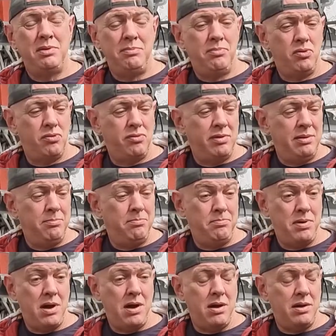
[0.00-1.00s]
to be boring,
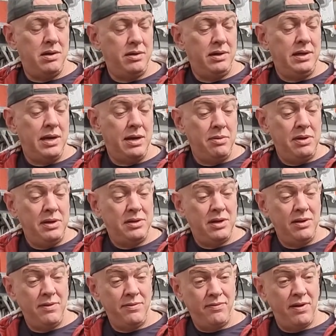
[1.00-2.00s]
but, you know, it's
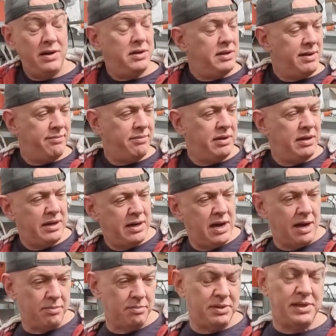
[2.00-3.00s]
going to freshen everything
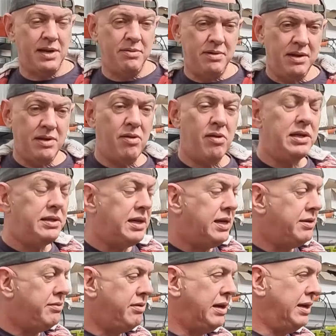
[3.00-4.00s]
up. So the
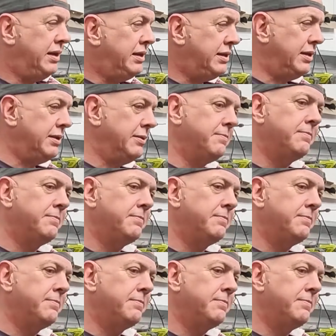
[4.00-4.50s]
idea is,